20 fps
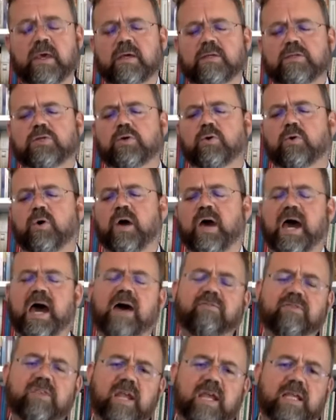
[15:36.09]
So
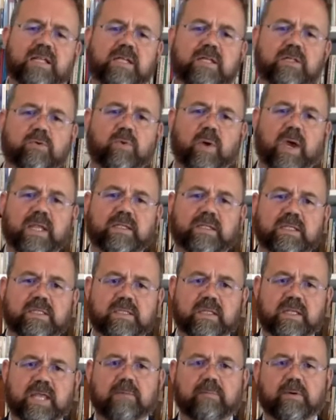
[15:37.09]
after the 1920s,
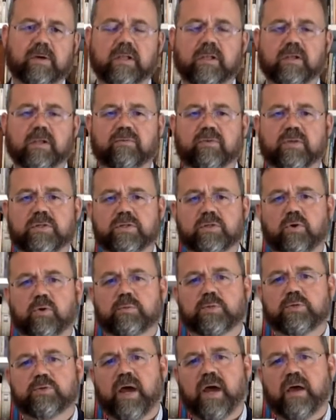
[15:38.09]
the debacle of the
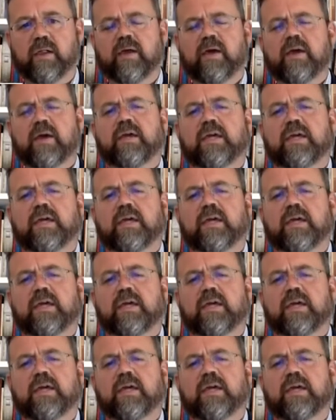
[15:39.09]
Scopes trial,